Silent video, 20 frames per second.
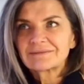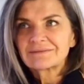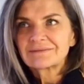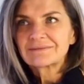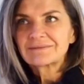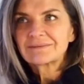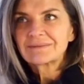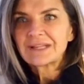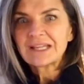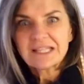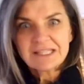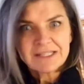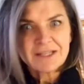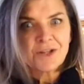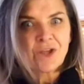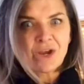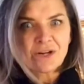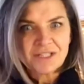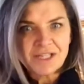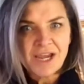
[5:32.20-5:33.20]
is a
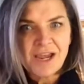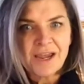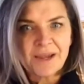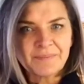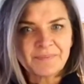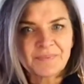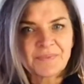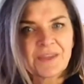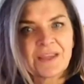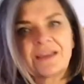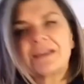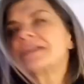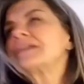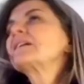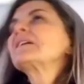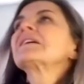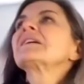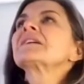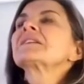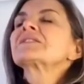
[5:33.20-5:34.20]
long time.
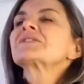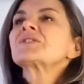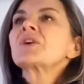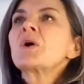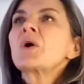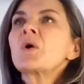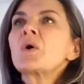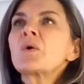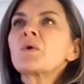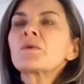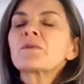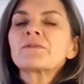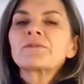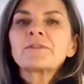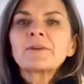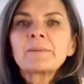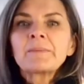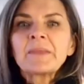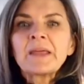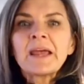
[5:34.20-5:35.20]
So
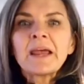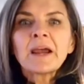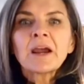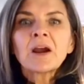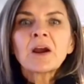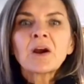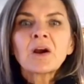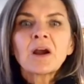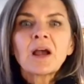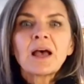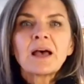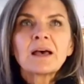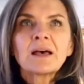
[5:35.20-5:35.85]
from there,